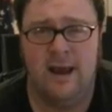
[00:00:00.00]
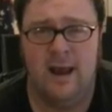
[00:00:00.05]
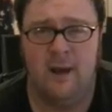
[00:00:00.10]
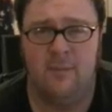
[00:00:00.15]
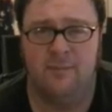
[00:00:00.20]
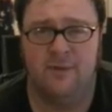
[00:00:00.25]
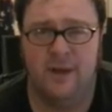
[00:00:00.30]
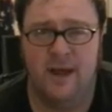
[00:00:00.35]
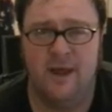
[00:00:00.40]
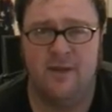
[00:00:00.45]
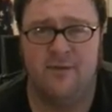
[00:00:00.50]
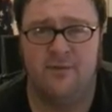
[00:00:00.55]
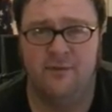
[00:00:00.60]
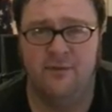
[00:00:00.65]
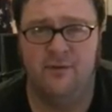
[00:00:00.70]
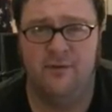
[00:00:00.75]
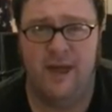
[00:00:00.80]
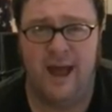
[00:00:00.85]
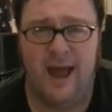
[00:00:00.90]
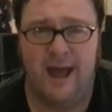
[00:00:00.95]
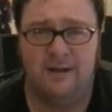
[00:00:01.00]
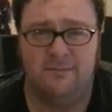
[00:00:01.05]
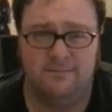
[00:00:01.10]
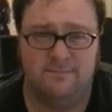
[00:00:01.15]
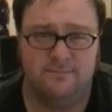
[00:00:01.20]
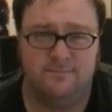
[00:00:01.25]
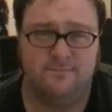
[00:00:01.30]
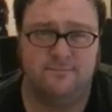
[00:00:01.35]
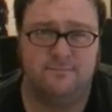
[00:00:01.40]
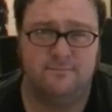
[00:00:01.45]
Now play through that,
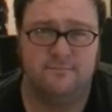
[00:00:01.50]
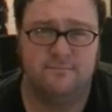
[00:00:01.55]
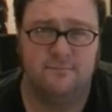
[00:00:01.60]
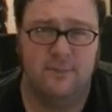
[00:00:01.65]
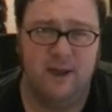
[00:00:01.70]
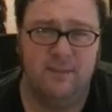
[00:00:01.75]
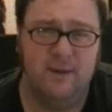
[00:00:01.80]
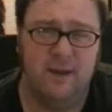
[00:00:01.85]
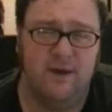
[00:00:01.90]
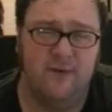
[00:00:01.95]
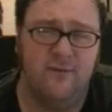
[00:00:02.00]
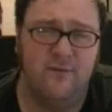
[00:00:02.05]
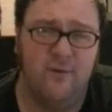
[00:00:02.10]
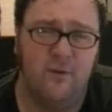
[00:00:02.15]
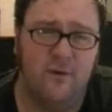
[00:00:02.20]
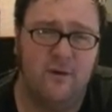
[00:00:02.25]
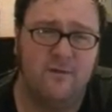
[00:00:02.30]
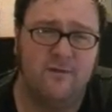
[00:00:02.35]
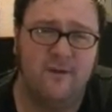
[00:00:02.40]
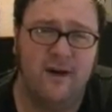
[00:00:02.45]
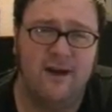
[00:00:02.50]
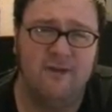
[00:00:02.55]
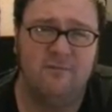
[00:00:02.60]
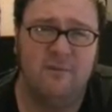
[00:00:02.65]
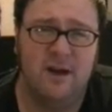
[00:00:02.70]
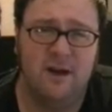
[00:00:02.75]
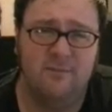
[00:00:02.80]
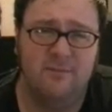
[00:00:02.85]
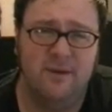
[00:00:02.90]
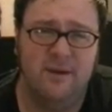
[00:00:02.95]
maybe a 4 or
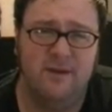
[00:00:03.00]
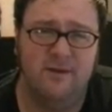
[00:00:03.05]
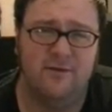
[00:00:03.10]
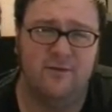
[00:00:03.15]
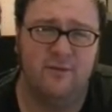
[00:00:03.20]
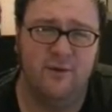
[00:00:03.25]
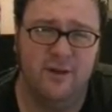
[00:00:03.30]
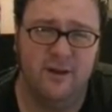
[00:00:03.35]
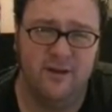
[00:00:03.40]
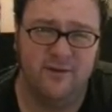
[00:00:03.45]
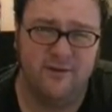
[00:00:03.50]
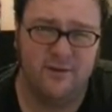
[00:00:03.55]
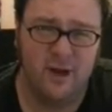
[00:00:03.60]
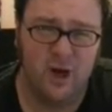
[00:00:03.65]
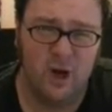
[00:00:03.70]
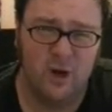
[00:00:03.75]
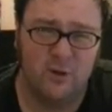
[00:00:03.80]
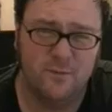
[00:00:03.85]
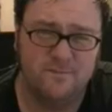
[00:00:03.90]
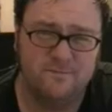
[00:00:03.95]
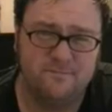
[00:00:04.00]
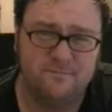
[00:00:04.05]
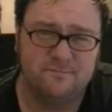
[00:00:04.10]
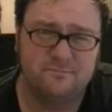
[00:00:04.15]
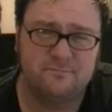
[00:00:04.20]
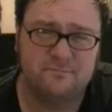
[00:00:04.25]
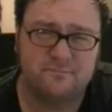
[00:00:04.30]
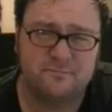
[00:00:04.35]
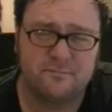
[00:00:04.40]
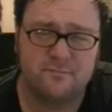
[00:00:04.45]
5 minute piece, really slow
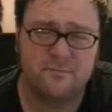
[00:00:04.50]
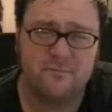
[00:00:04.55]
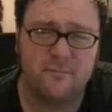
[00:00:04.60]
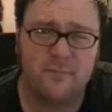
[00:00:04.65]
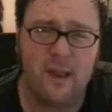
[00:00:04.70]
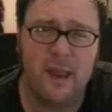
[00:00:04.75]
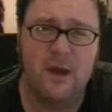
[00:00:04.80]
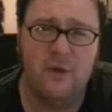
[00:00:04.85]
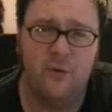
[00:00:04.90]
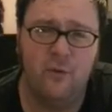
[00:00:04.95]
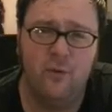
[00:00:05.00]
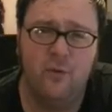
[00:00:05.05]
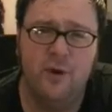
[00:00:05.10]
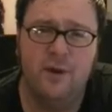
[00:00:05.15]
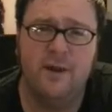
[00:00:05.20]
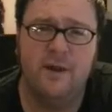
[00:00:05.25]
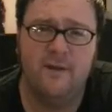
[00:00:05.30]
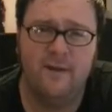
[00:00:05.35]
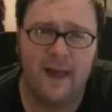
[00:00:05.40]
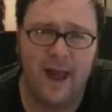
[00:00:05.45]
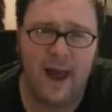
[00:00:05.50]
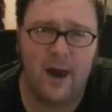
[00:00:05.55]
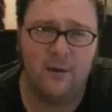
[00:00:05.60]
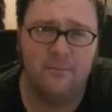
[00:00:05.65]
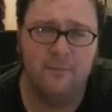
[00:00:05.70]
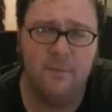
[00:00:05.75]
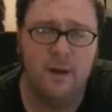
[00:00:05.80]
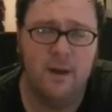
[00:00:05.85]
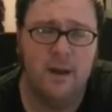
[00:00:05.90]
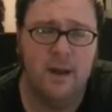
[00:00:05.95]
and really
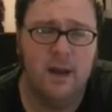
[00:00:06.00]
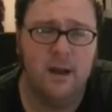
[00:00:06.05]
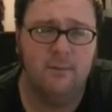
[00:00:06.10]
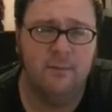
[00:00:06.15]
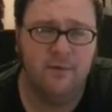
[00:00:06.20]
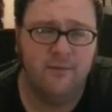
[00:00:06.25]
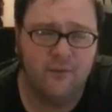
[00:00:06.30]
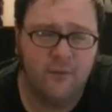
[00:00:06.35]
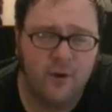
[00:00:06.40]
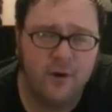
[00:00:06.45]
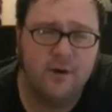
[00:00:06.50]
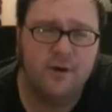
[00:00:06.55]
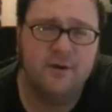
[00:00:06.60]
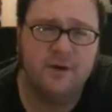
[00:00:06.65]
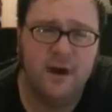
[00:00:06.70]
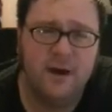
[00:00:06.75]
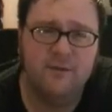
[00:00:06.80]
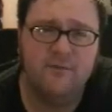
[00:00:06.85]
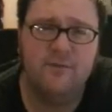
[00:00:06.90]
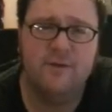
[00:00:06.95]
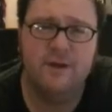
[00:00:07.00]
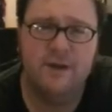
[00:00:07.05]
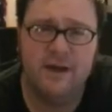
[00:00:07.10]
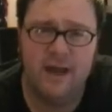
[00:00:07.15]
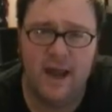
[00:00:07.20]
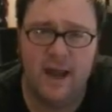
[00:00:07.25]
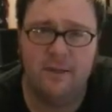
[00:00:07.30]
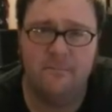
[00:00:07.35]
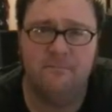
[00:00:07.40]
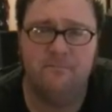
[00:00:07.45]
loud before you're done for the
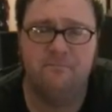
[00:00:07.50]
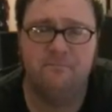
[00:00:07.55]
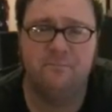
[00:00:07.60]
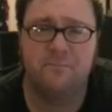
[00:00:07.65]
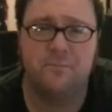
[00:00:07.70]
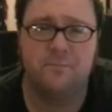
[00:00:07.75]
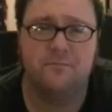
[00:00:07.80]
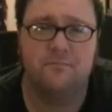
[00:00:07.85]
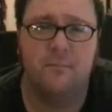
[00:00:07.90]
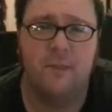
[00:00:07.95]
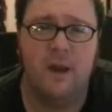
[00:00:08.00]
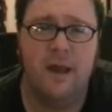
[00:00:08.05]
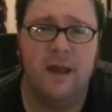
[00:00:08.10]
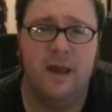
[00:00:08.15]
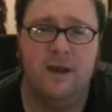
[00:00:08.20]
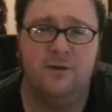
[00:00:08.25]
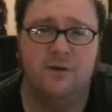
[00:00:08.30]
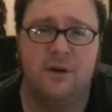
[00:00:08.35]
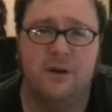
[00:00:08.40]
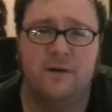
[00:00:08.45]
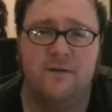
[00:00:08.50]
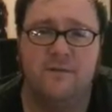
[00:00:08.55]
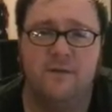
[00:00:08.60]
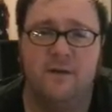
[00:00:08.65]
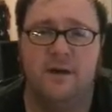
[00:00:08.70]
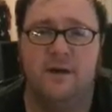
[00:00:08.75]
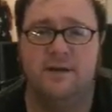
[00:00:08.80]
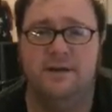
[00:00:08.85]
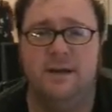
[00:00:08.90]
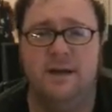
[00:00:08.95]
day. And you're going to
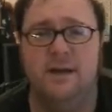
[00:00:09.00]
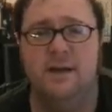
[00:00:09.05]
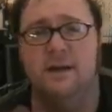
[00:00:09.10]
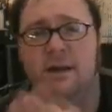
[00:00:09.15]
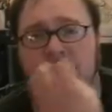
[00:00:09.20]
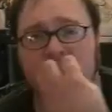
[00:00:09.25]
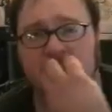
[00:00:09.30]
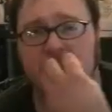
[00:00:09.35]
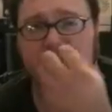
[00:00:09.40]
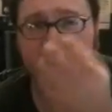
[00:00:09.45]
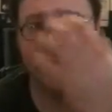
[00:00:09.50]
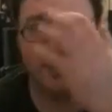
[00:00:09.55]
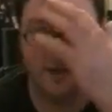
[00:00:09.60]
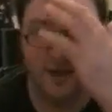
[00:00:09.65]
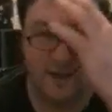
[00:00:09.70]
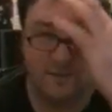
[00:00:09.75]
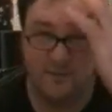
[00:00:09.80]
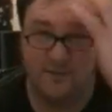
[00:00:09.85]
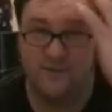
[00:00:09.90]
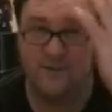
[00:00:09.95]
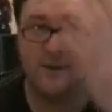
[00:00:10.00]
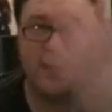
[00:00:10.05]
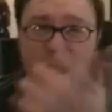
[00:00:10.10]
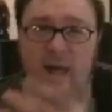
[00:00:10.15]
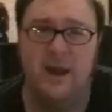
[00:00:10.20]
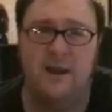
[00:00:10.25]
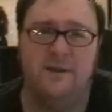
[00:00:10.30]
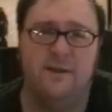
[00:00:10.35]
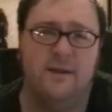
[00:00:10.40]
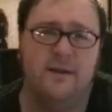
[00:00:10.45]
feel a tingling in your lip. It's the
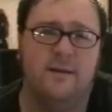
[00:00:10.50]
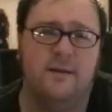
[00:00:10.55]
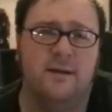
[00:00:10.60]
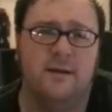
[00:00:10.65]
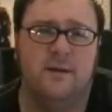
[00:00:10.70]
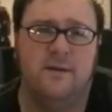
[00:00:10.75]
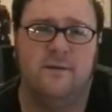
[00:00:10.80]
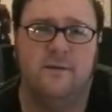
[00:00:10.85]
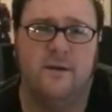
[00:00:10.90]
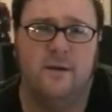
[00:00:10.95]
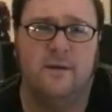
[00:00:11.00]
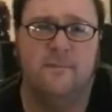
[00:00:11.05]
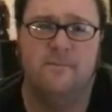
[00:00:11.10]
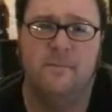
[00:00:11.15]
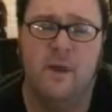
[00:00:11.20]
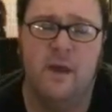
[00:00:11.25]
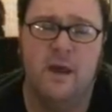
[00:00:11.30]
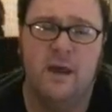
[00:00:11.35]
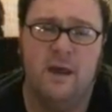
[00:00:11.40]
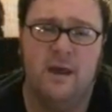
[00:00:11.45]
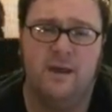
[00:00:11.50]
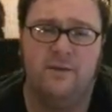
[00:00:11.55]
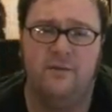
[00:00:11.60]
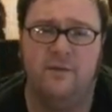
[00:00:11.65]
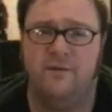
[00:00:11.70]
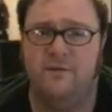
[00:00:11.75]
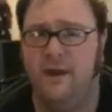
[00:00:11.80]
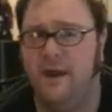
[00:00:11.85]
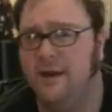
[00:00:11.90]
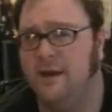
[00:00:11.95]
kind of tingling you feel if
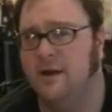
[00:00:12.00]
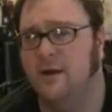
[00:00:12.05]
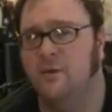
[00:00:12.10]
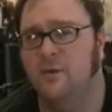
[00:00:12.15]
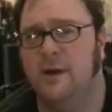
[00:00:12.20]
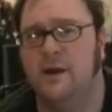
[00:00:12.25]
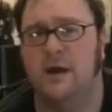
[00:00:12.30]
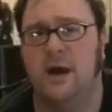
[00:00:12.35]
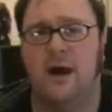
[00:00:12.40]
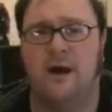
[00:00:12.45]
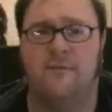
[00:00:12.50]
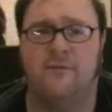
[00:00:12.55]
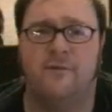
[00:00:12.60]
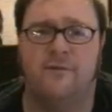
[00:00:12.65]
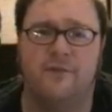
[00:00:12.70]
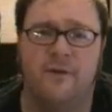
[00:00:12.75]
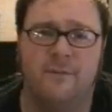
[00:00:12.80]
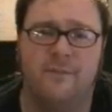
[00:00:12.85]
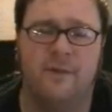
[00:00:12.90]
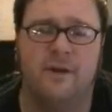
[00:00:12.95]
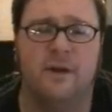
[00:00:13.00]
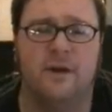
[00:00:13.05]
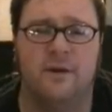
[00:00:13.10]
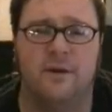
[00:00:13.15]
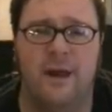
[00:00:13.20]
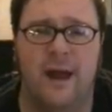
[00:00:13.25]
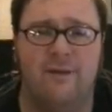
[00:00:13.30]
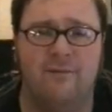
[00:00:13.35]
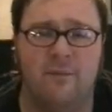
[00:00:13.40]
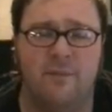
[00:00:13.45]
you've taken a week off or something and
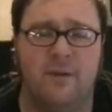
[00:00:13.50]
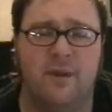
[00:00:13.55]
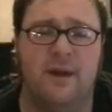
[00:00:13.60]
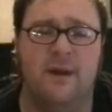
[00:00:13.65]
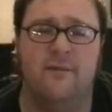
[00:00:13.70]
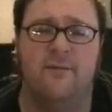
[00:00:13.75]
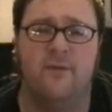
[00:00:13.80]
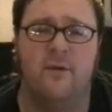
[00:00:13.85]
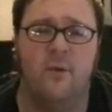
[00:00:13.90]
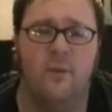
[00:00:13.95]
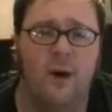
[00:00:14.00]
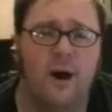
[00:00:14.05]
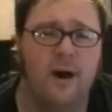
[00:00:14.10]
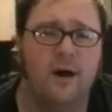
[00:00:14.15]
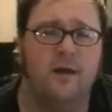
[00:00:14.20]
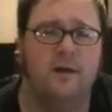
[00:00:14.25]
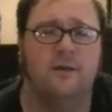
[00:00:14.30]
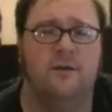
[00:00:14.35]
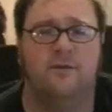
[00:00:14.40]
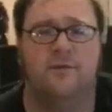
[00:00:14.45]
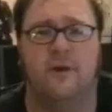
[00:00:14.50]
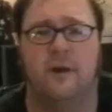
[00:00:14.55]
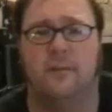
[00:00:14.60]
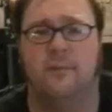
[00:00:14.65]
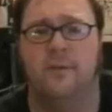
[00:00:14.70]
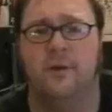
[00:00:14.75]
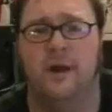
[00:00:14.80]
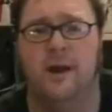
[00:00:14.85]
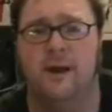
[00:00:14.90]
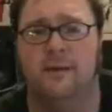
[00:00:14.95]
you haven't played for a while and you
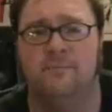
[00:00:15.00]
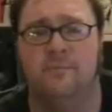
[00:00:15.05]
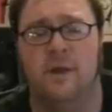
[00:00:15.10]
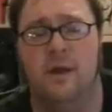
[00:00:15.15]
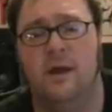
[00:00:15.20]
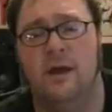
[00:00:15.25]
start playing.